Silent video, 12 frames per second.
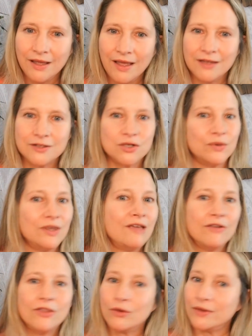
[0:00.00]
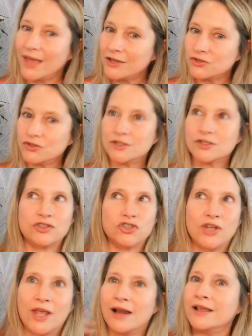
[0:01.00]
And so even though yes, she's
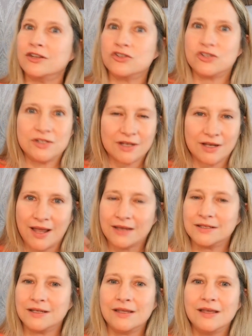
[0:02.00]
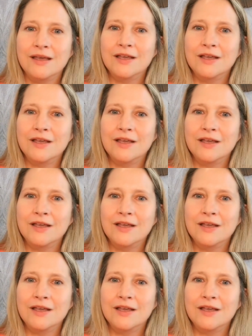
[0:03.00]
channeling and she's connecting,